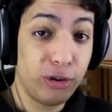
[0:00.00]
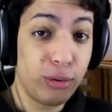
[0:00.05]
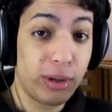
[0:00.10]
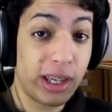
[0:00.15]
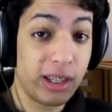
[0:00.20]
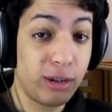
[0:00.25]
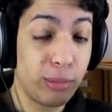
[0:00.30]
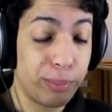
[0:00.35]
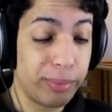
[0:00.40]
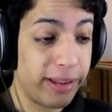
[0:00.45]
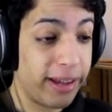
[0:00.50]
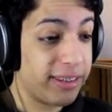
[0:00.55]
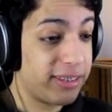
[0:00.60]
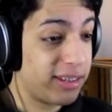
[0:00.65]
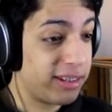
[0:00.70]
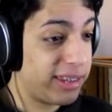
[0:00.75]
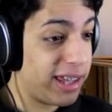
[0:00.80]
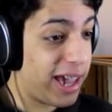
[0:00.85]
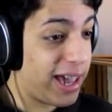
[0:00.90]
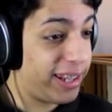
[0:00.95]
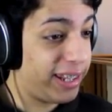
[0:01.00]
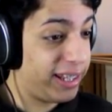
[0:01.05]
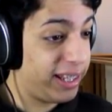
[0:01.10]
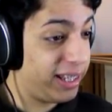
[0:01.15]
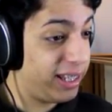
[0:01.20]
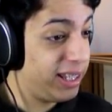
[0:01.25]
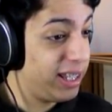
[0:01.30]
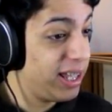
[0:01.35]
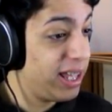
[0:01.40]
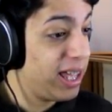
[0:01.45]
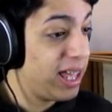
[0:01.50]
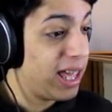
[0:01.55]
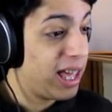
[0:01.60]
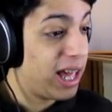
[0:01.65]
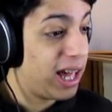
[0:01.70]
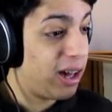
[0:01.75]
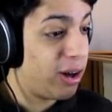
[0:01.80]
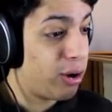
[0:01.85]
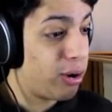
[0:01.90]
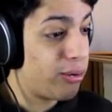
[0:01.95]
get to play as the daddy,
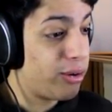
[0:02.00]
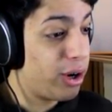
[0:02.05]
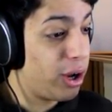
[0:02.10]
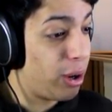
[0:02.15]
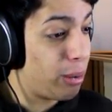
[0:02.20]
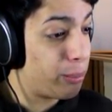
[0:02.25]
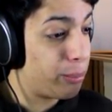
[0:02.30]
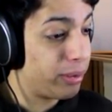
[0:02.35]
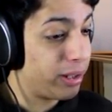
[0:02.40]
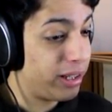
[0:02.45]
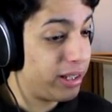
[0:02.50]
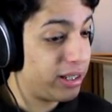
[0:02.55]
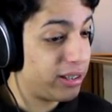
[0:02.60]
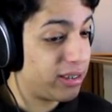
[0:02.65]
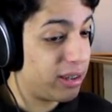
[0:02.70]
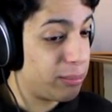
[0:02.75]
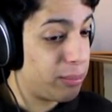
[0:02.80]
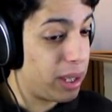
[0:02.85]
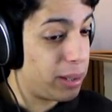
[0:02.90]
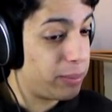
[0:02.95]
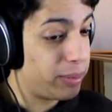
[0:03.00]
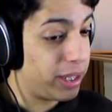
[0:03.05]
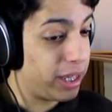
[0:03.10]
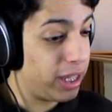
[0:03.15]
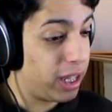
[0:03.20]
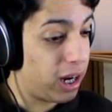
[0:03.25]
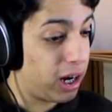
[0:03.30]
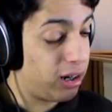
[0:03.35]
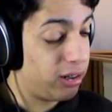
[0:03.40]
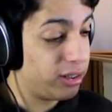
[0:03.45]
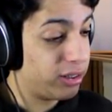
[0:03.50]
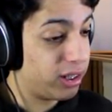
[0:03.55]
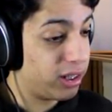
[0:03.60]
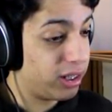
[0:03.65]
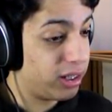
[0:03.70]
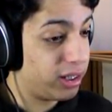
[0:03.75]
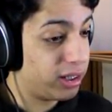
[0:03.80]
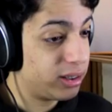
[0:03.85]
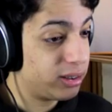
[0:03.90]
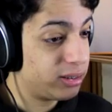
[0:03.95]
oh no, I'm playing as the baby, aren't
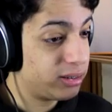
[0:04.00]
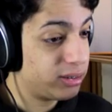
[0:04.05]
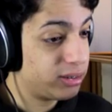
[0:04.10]
I?